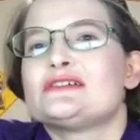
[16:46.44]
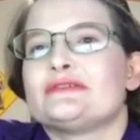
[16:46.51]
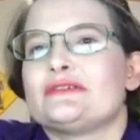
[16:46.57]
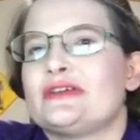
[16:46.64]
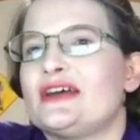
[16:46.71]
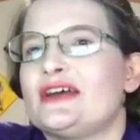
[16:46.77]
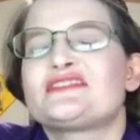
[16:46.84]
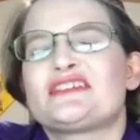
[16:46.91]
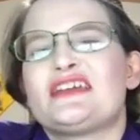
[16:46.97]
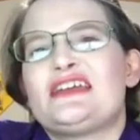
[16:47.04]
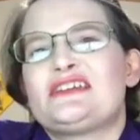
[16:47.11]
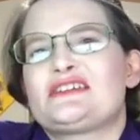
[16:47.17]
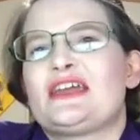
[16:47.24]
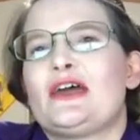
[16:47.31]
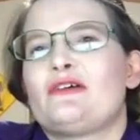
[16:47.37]
And I sat
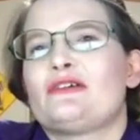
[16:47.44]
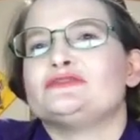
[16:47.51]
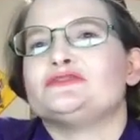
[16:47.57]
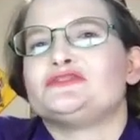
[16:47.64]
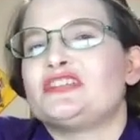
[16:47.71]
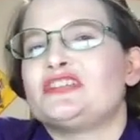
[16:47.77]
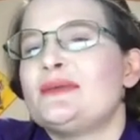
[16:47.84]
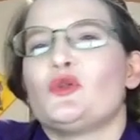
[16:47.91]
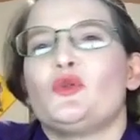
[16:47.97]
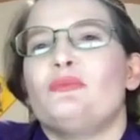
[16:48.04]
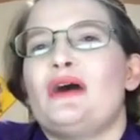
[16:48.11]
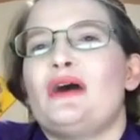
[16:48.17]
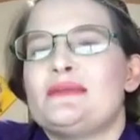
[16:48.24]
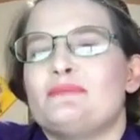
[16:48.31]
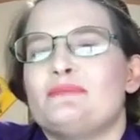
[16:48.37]
down and stapled
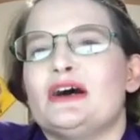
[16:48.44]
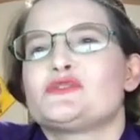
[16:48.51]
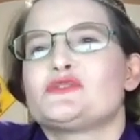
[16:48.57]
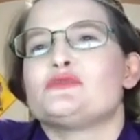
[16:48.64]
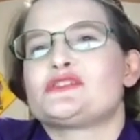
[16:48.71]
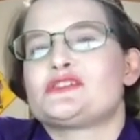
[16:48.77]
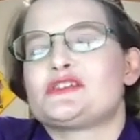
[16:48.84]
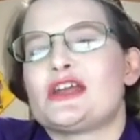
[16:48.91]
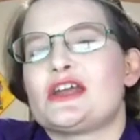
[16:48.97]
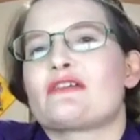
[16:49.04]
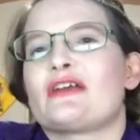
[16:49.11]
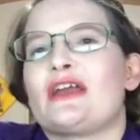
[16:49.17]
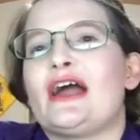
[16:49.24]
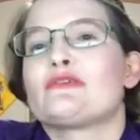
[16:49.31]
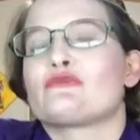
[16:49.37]
my butt to a chair
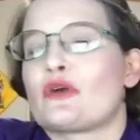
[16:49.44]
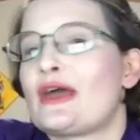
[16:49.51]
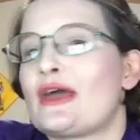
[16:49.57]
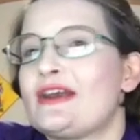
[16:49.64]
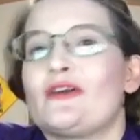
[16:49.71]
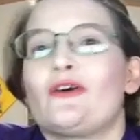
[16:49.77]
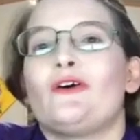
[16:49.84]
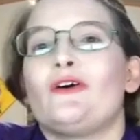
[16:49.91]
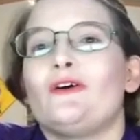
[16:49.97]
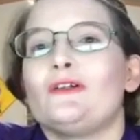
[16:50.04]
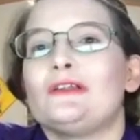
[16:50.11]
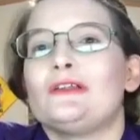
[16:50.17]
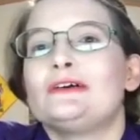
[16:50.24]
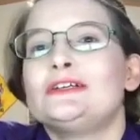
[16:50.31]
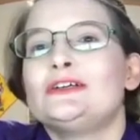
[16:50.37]
and I read it all.
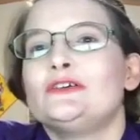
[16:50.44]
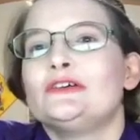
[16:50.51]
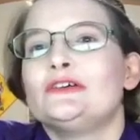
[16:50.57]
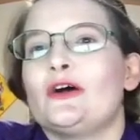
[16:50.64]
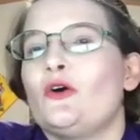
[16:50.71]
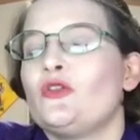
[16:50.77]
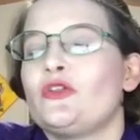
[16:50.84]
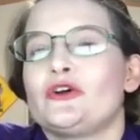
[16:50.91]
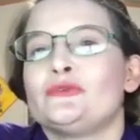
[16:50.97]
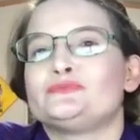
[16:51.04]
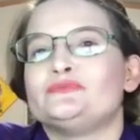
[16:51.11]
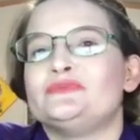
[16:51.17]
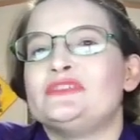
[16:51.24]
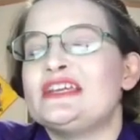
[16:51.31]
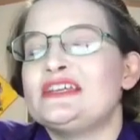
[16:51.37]
All the
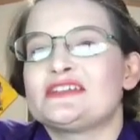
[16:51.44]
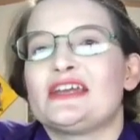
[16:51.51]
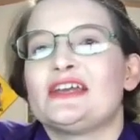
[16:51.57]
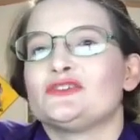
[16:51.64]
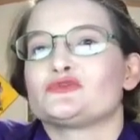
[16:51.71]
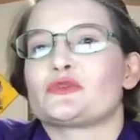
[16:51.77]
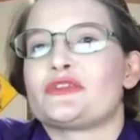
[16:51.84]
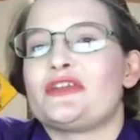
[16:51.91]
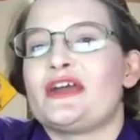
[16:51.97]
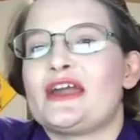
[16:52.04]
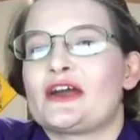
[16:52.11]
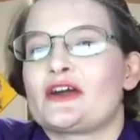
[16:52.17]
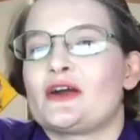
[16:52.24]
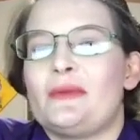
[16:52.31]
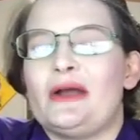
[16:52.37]
details were
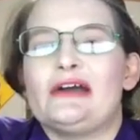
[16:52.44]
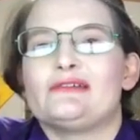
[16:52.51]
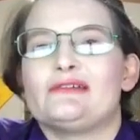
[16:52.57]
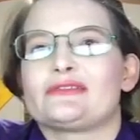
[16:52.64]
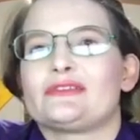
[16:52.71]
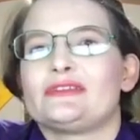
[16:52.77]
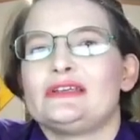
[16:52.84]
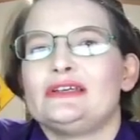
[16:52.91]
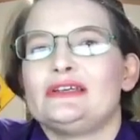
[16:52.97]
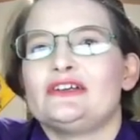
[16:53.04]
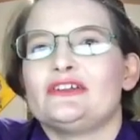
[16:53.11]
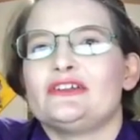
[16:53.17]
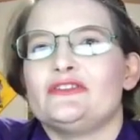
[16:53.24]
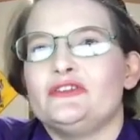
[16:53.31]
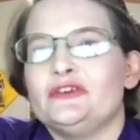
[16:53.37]
there about
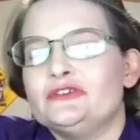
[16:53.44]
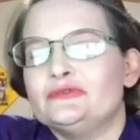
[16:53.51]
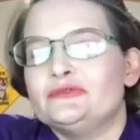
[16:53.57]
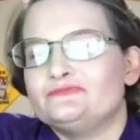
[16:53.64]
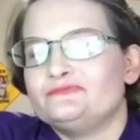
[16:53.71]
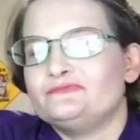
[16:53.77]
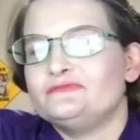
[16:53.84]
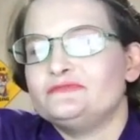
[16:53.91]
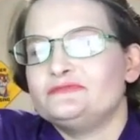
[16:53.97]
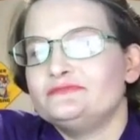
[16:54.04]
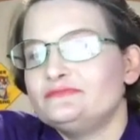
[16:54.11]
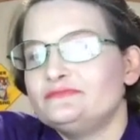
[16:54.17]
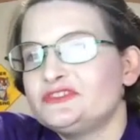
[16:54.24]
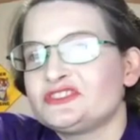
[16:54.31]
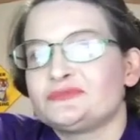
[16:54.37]
the
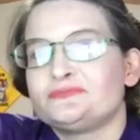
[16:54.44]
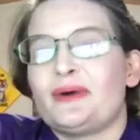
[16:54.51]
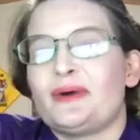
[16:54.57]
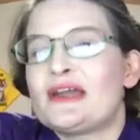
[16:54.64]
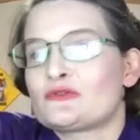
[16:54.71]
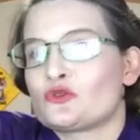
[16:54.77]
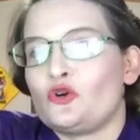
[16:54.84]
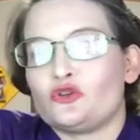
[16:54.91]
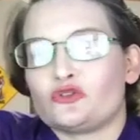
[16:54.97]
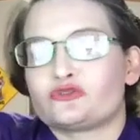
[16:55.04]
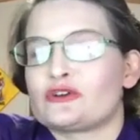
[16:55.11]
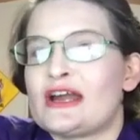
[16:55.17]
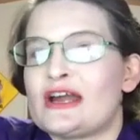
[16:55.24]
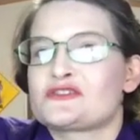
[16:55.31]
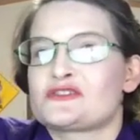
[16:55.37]
spiral
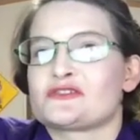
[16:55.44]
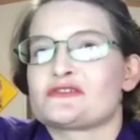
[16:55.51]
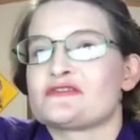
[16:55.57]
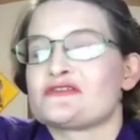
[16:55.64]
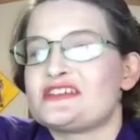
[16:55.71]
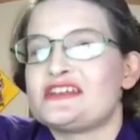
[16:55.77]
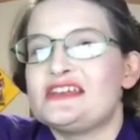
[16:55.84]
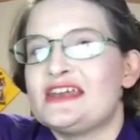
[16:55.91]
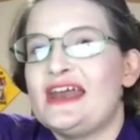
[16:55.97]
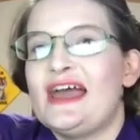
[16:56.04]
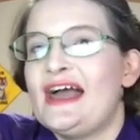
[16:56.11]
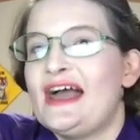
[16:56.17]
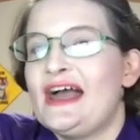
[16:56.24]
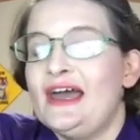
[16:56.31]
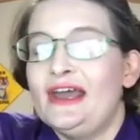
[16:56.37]
fractures he
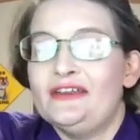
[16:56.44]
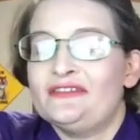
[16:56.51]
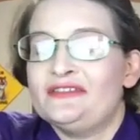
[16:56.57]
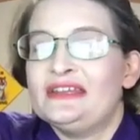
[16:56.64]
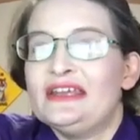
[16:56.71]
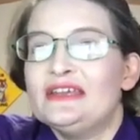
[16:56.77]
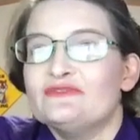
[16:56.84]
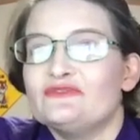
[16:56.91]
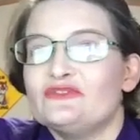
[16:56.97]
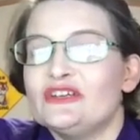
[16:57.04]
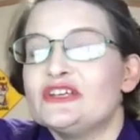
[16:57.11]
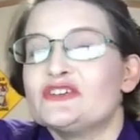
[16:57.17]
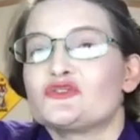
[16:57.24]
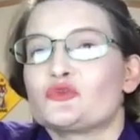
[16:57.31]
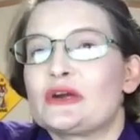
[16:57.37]
had as an
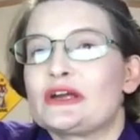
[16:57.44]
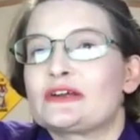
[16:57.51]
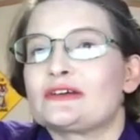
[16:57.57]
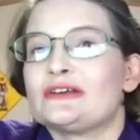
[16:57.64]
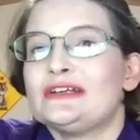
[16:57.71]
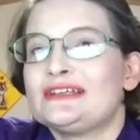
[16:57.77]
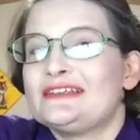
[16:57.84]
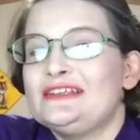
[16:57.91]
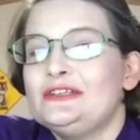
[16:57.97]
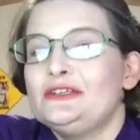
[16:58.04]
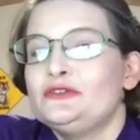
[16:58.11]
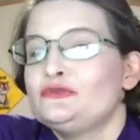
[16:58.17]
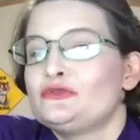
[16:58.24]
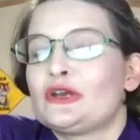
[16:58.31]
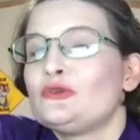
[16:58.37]
infant, where
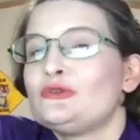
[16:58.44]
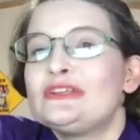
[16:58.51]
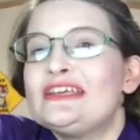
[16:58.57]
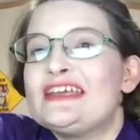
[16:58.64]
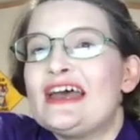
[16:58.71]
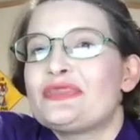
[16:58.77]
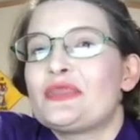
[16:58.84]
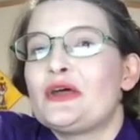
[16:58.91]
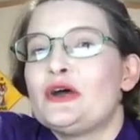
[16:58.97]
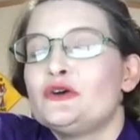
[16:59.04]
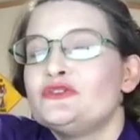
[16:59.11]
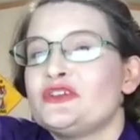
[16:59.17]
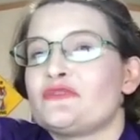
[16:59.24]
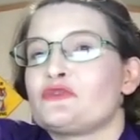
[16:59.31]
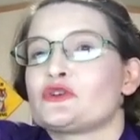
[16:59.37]
you can only get
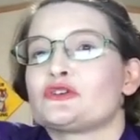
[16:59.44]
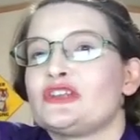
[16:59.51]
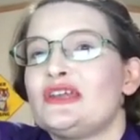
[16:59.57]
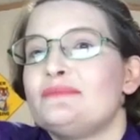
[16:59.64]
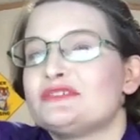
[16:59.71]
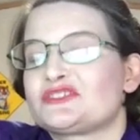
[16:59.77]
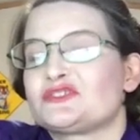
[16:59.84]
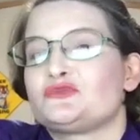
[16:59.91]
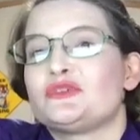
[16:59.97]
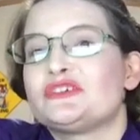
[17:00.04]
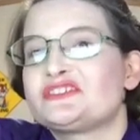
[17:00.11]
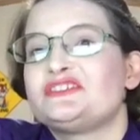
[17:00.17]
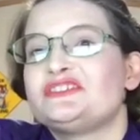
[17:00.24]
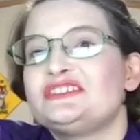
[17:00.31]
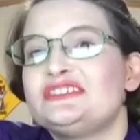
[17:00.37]
those if your limb is
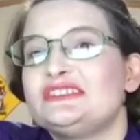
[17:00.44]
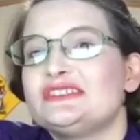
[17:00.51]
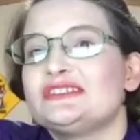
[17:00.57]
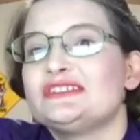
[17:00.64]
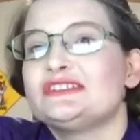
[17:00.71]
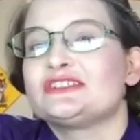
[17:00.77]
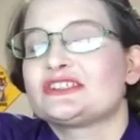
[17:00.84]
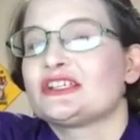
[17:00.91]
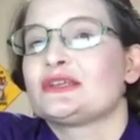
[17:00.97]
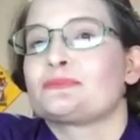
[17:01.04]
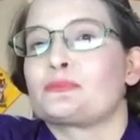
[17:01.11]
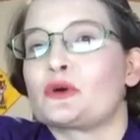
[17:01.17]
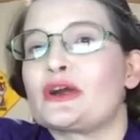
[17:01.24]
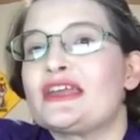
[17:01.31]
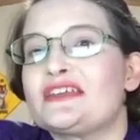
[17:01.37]
twisted until it
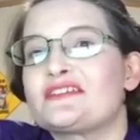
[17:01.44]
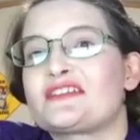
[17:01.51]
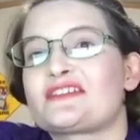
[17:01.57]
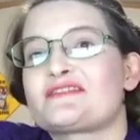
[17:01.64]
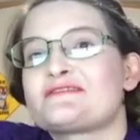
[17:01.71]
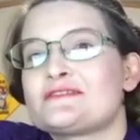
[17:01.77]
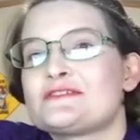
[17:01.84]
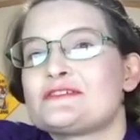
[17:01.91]
breaks.